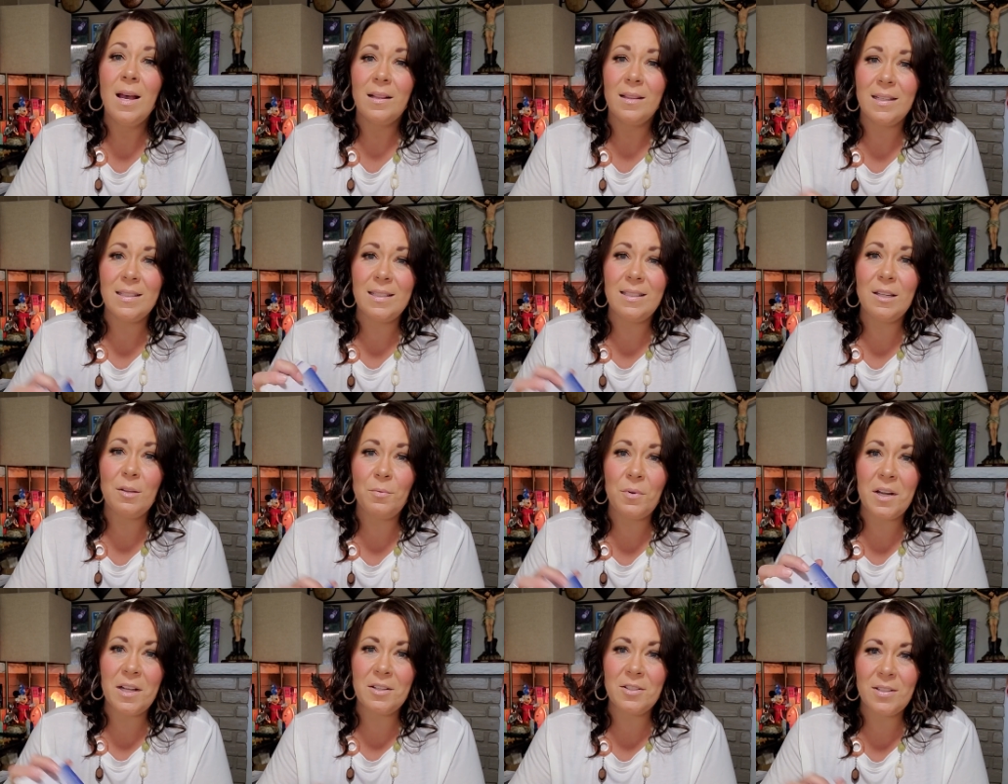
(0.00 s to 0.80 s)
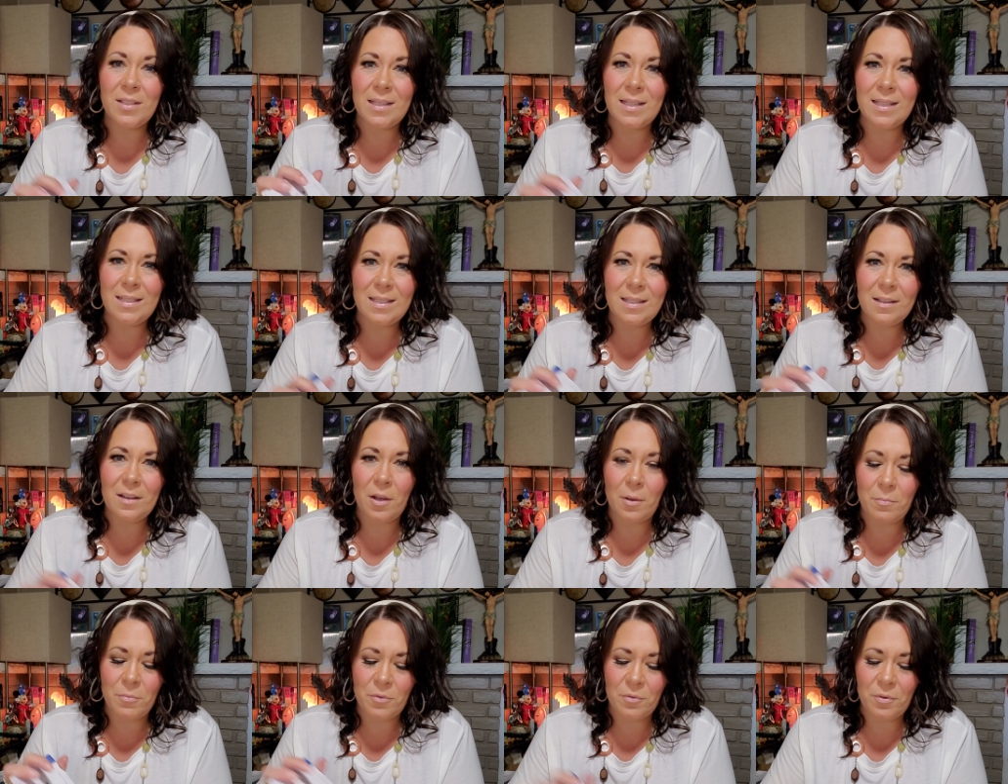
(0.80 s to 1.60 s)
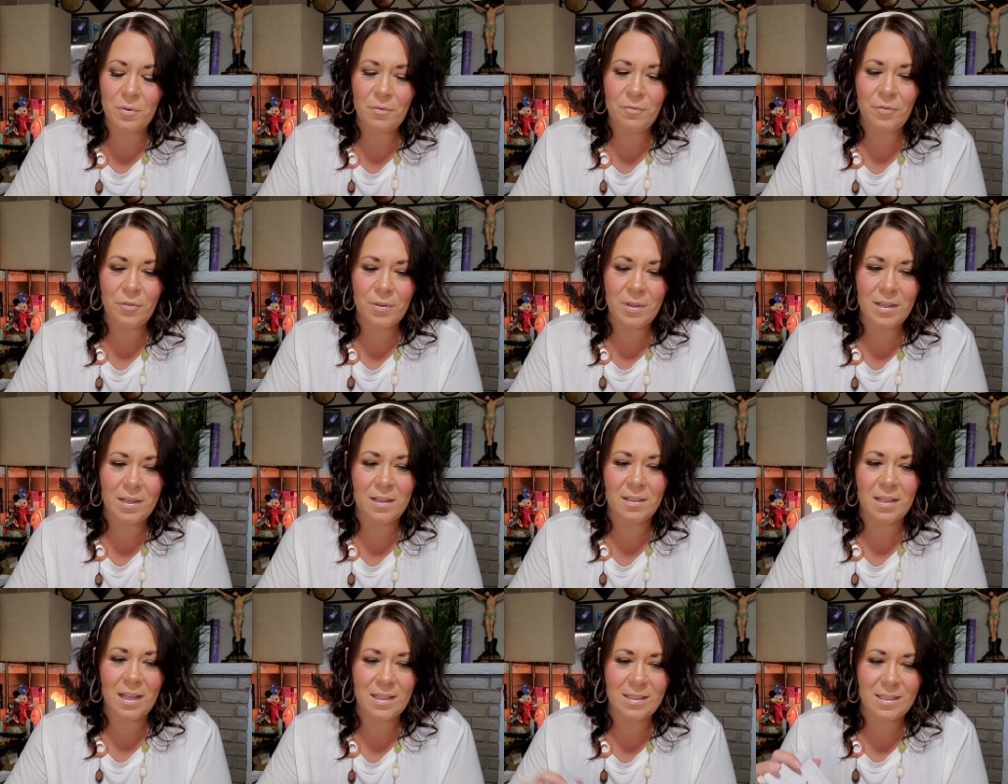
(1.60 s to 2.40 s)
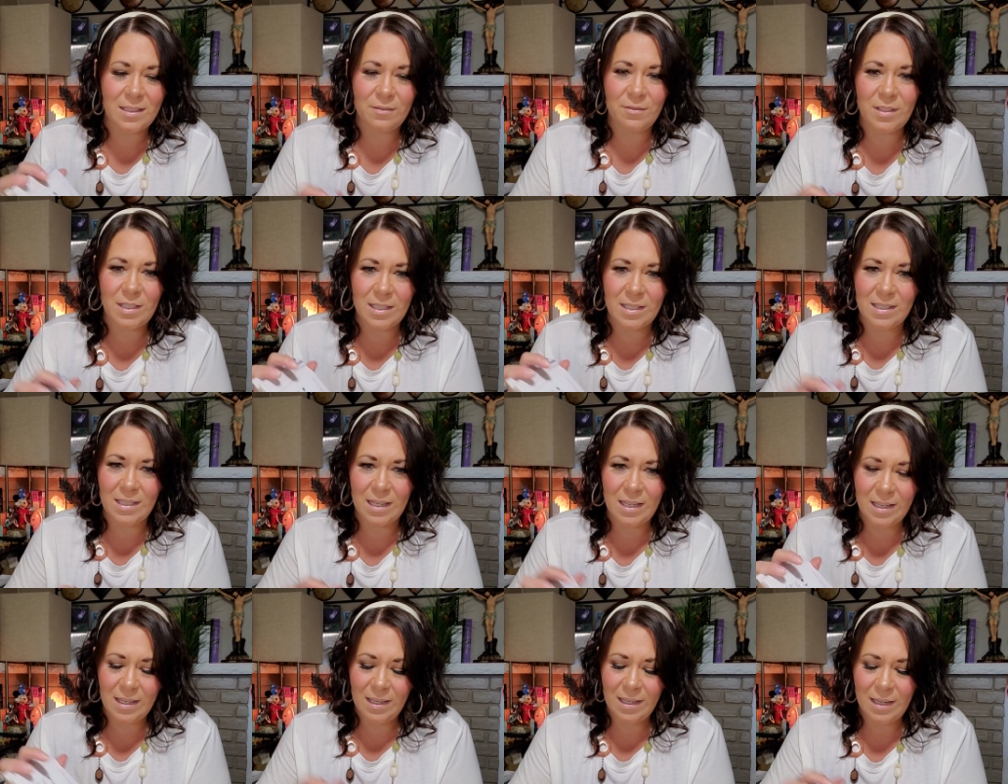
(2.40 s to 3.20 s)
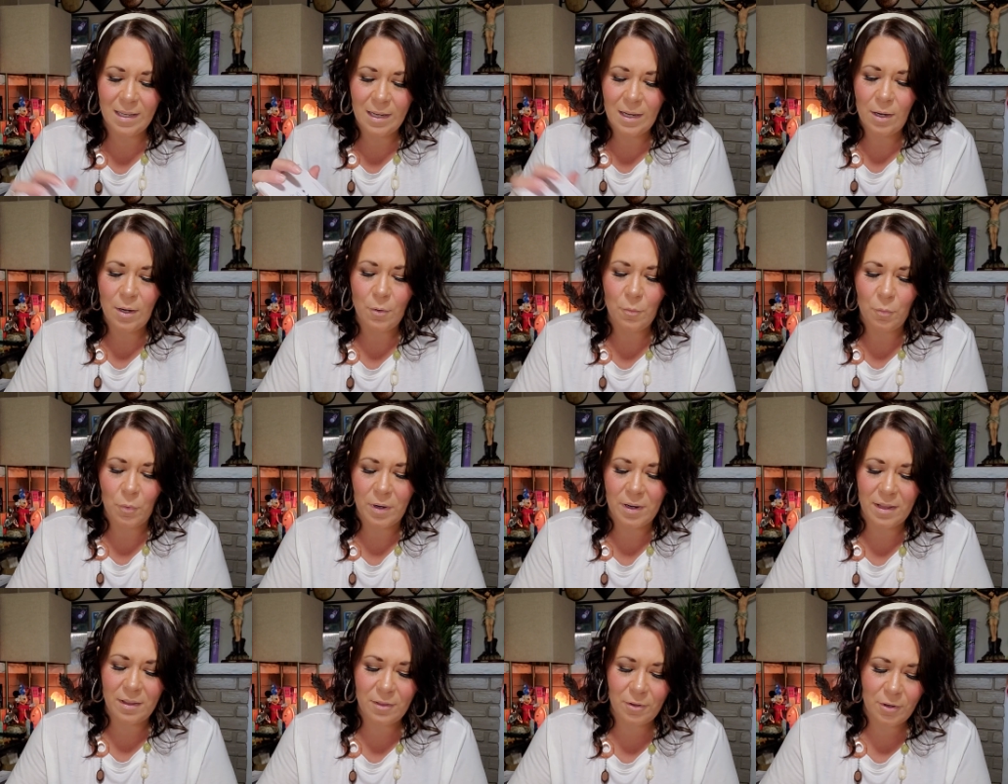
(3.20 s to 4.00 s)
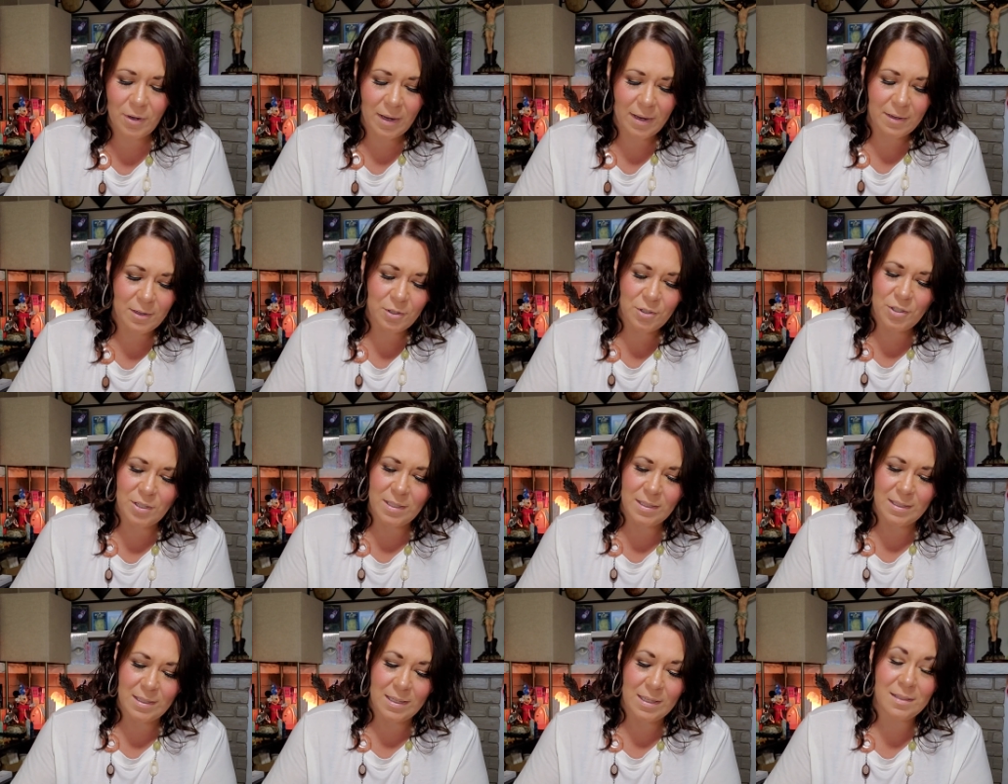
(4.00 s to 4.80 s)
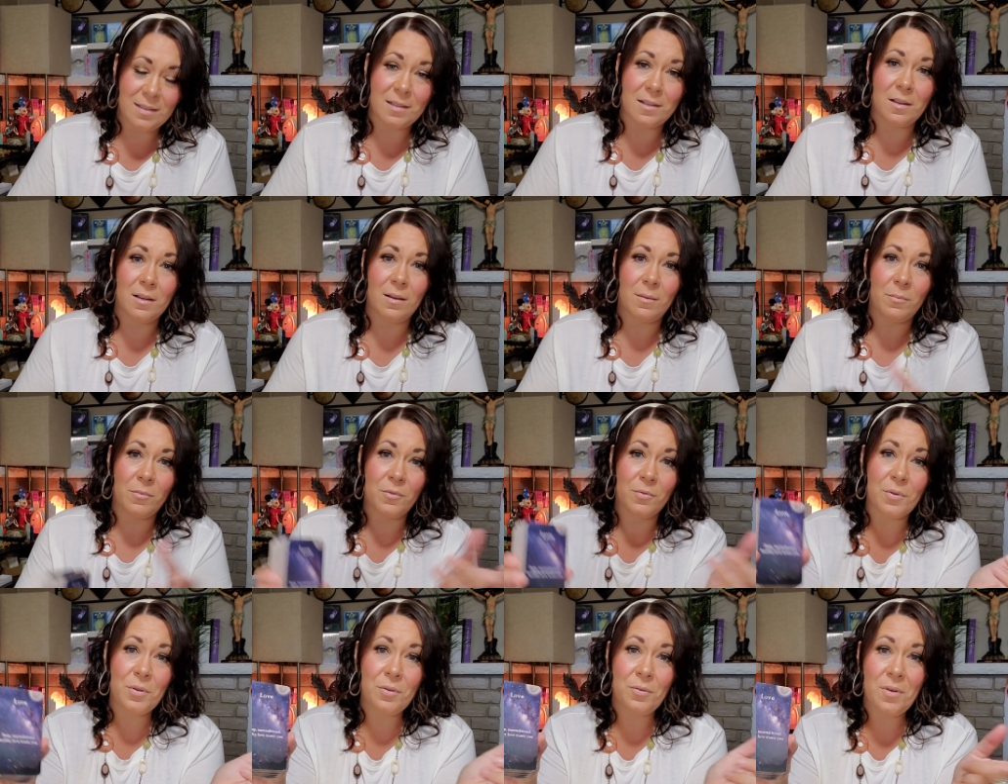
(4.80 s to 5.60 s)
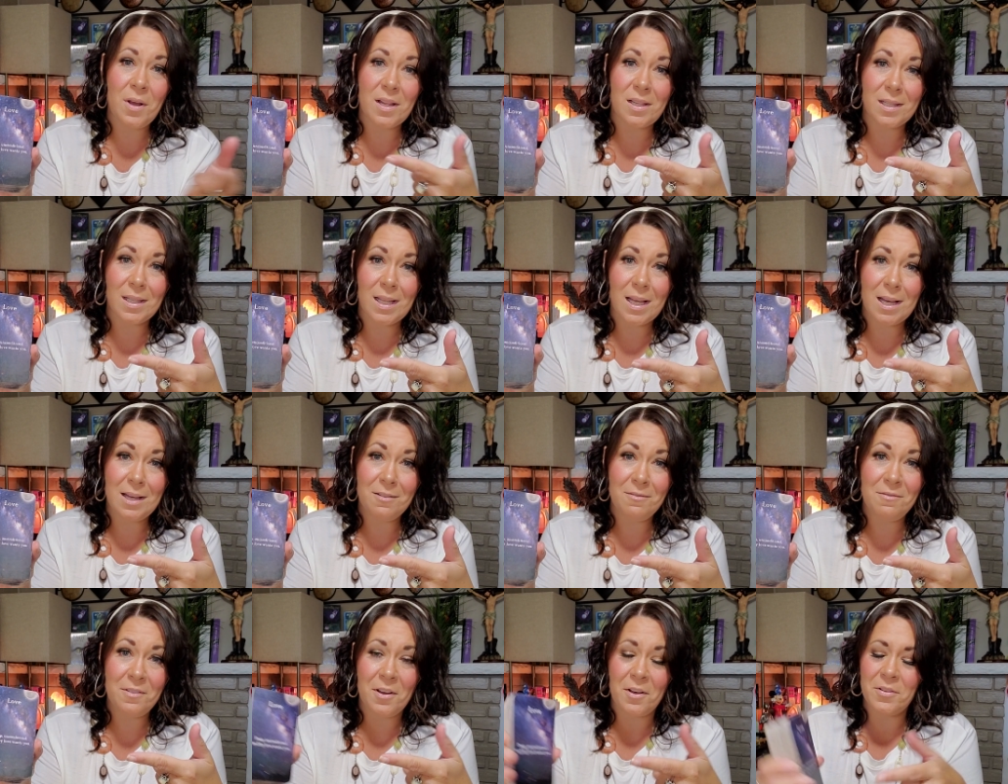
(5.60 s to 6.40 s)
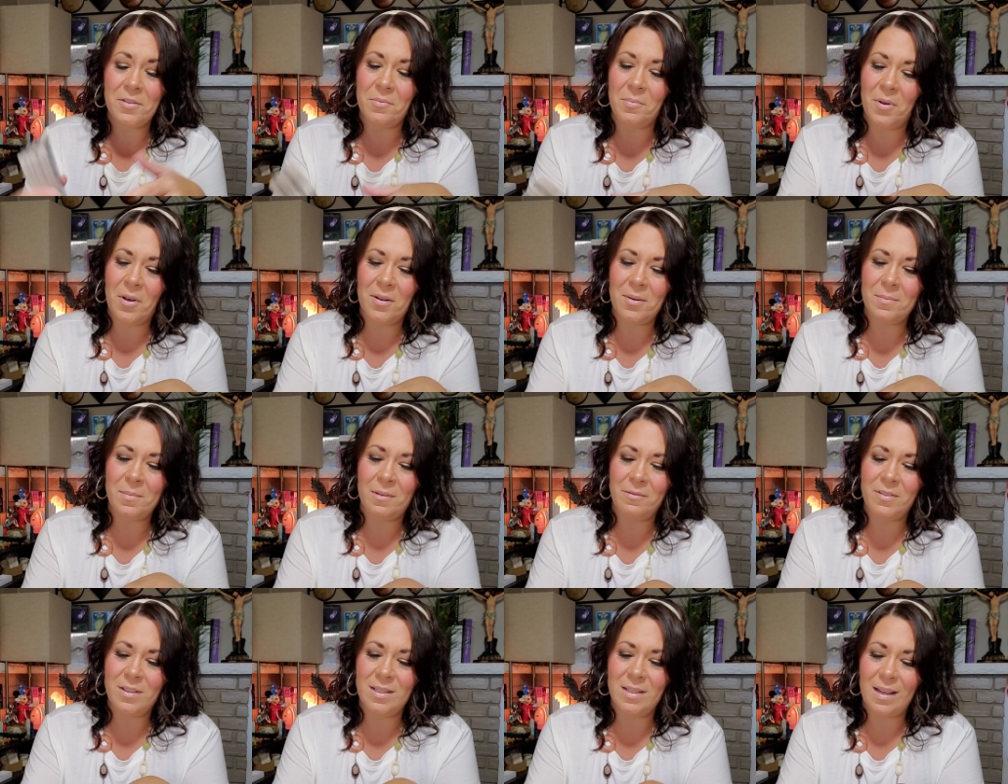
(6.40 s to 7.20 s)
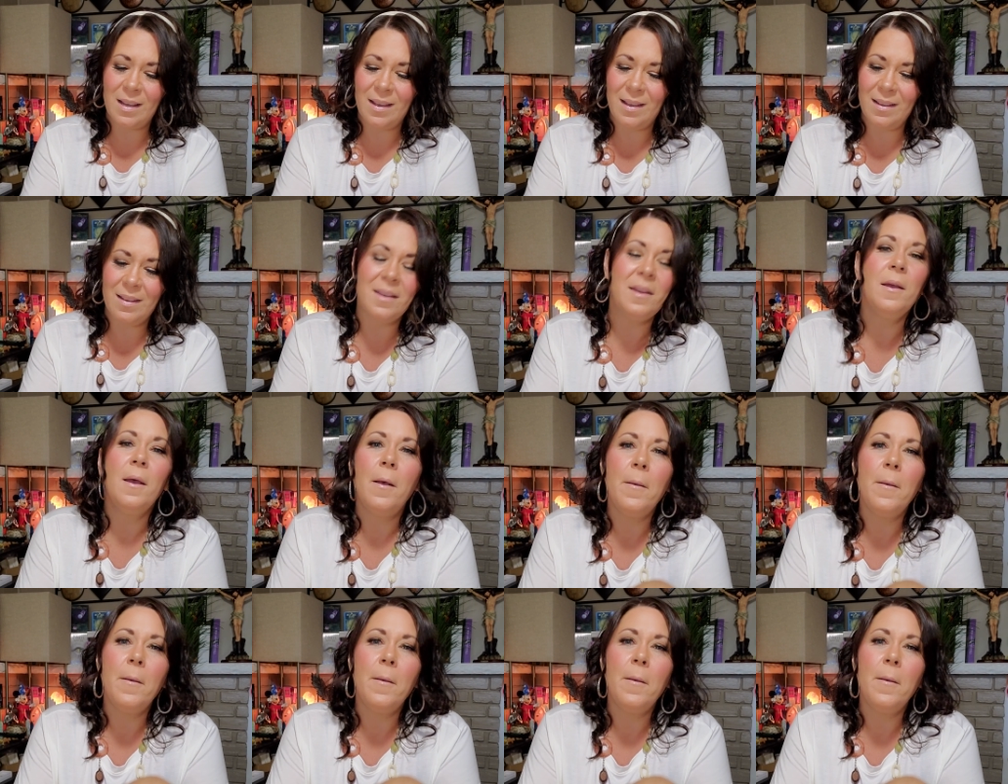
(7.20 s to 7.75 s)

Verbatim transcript: Let's see what else needs to come through for the collective today. What other energies need to come through? Love on the bottom of the deck.